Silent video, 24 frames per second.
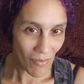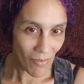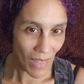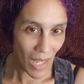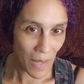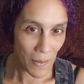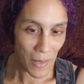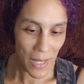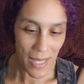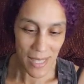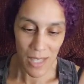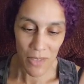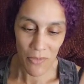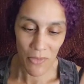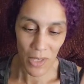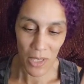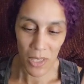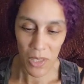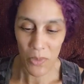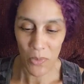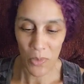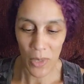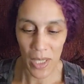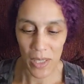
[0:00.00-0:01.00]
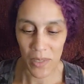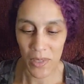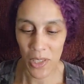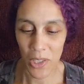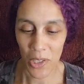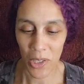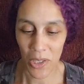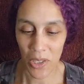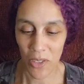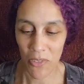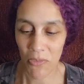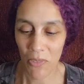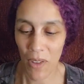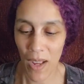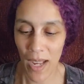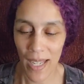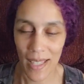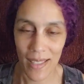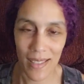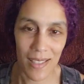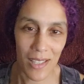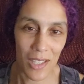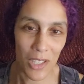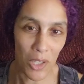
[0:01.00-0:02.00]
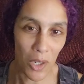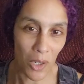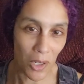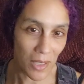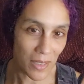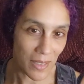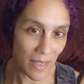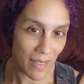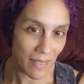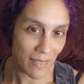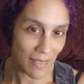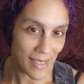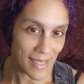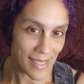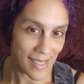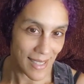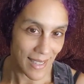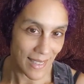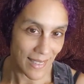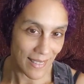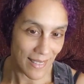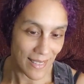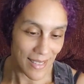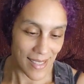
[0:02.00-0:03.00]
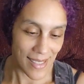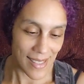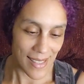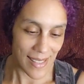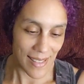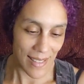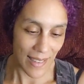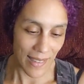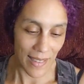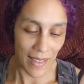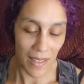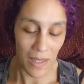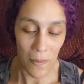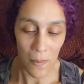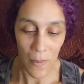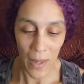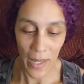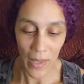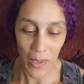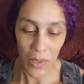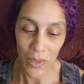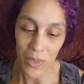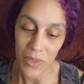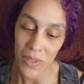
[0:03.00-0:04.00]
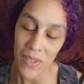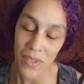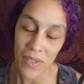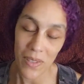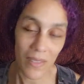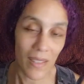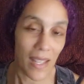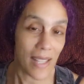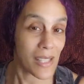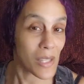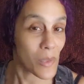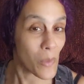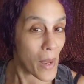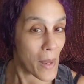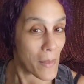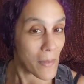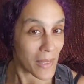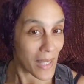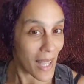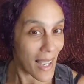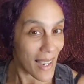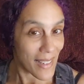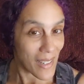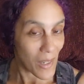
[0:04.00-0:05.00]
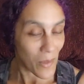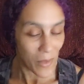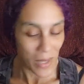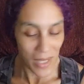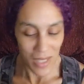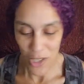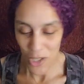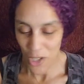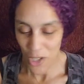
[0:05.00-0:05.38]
I mean, it's very rare that you're going to find yarn that looks like this, like at a Michael's. So that's why I'm glad I went to